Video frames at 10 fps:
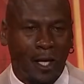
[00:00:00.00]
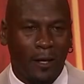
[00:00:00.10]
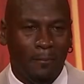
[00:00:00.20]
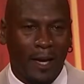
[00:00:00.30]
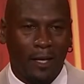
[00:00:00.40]

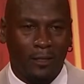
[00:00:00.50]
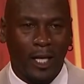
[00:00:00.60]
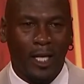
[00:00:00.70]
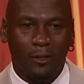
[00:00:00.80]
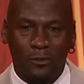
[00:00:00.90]
And back
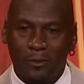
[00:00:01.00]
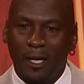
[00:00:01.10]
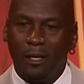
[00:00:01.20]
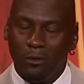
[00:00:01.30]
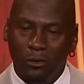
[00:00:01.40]
then, it was
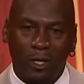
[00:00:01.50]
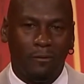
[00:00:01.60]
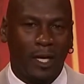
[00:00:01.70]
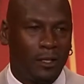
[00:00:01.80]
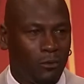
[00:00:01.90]
about
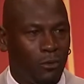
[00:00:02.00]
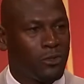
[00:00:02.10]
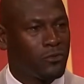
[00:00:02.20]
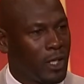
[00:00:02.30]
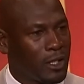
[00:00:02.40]
whoever had the
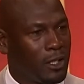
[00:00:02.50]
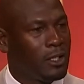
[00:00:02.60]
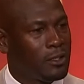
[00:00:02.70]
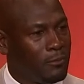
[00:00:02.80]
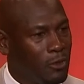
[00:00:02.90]
worst record
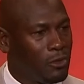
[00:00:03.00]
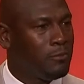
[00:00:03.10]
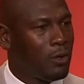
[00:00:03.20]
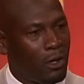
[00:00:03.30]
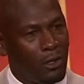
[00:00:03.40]
get the
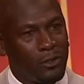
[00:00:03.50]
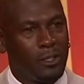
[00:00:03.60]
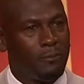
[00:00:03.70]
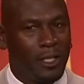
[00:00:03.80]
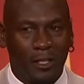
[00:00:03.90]
most balls and
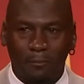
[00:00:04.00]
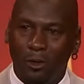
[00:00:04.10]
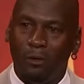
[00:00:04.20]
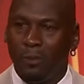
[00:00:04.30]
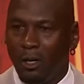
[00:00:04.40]
the ping
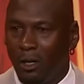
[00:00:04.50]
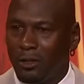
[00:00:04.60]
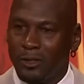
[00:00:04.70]
pong balls,